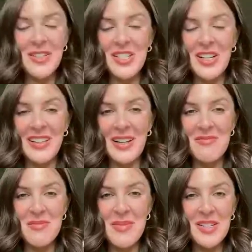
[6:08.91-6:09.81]
sharing that
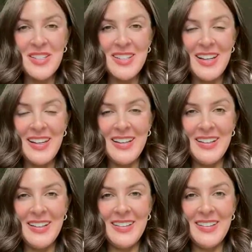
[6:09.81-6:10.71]
information, Diane,
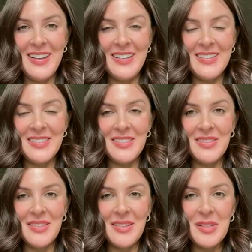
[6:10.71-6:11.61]
and, and
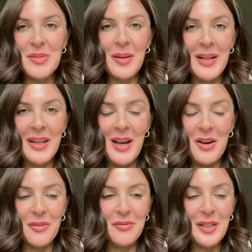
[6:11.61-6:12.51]
explaining
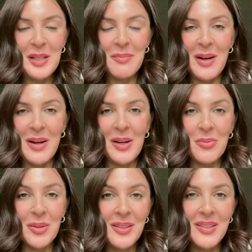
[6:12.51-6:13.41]
how Feeding America
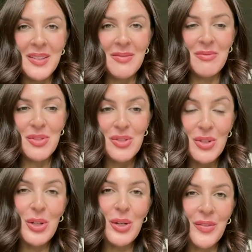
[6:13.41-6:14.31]
really
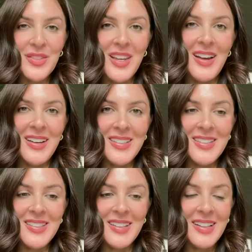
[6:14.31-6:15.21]
serves
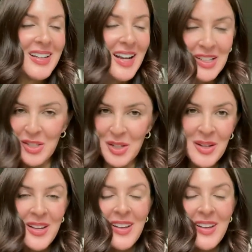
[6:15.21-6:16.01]
as a connector.